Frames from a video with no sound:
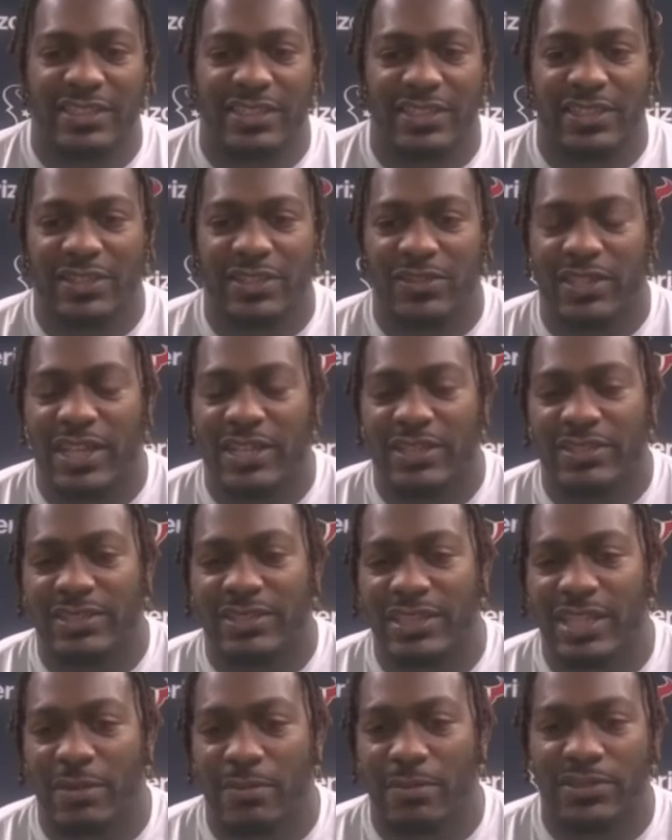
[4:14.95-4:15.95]
You know, that's
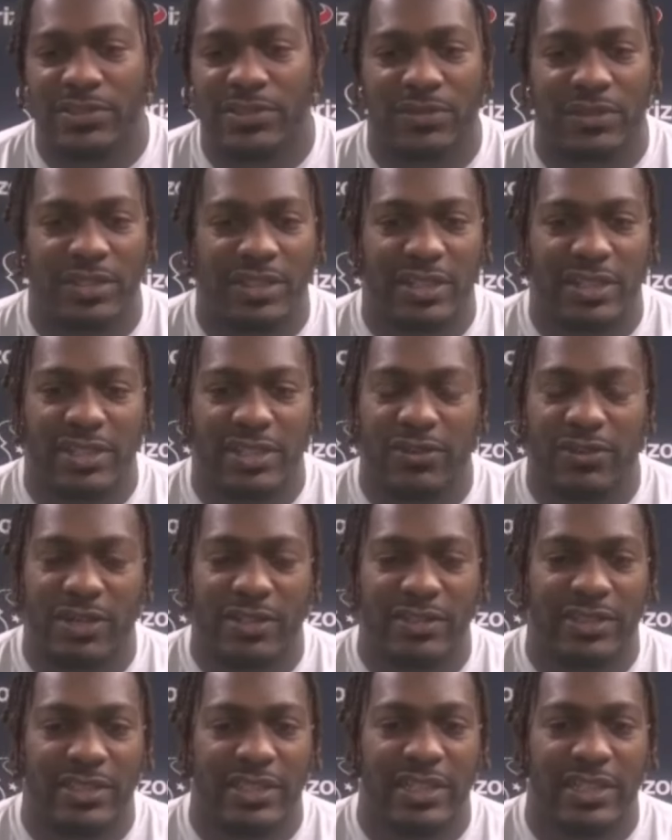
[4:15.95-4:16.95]
his opportunity to go
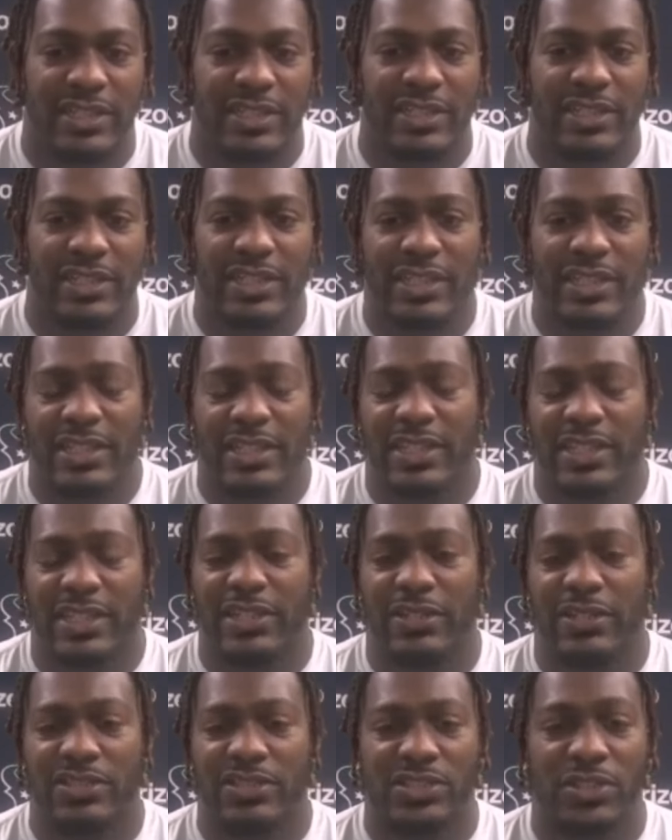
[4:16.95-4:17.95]
out there, you
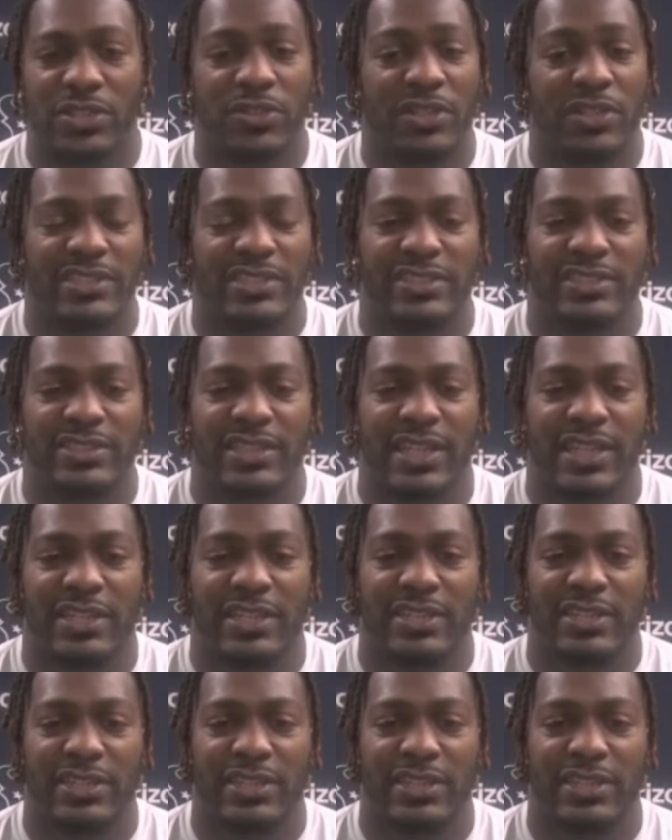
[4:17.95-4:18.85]
know, showcase his talent.